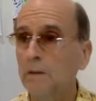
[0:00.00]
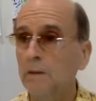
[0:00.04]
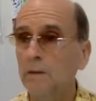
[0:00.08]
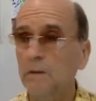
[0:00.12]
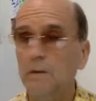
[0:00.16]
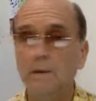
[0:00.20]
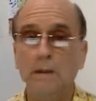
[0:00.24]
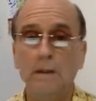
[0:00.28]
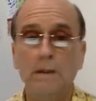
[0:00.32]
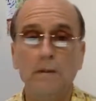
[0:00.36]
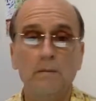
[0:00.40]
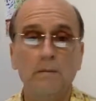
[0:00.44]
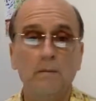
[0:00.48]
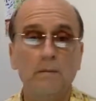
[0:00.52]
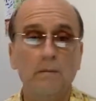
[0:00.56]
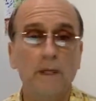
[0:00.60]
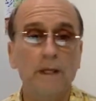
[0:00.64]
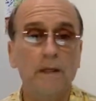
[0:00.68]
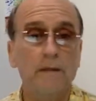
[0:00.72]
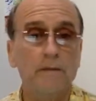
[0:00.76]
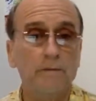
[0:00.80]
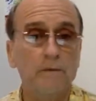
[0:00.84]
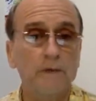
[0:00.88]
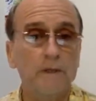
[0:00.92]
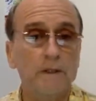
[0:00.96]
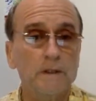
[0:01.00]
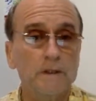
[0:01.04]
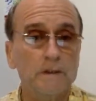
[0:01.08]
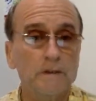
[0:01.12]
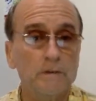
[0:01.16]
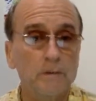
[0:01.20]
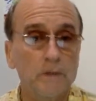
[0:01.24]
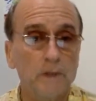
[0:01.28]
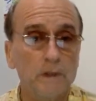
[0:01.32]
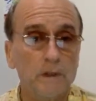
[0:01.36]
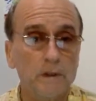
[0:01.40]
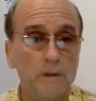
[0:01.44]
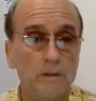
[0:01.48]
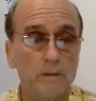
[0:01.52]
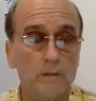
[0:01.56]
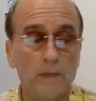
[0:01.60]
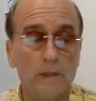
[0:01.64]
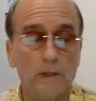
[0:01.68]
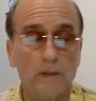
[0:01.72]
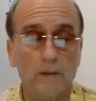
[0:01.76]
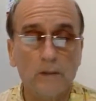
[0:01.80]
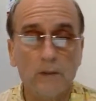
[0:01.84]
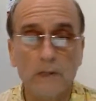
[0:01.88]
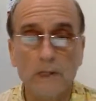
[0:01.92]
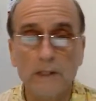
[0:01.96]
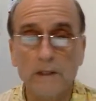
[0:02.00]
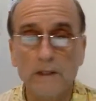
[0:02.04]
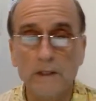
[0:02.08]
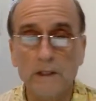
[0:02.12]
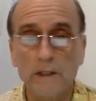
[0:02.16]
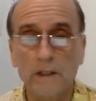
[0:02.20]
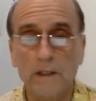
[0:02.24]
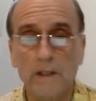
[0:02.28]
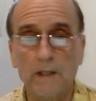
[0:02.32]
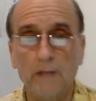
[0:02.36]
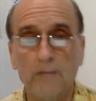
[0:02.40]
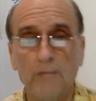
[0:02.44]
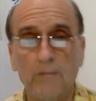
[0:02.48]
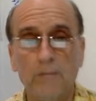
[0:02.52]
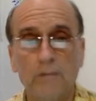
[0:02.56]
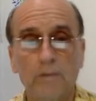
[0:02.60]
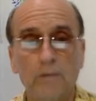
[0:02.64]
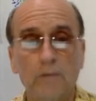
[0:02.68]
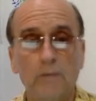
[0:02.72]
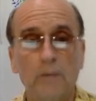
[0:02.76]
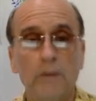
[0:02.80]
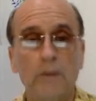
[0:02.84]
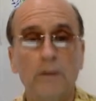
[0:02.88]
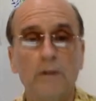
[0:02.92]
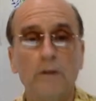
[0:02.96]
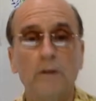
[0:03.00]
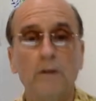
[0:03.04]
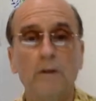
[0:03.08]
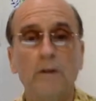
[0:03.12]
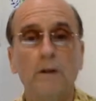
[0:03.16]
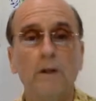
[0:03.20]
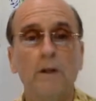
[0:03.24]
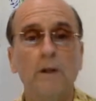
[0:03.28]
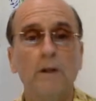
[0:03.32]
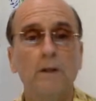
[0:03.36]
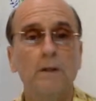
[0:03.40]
They make friends with them by raising them from when they're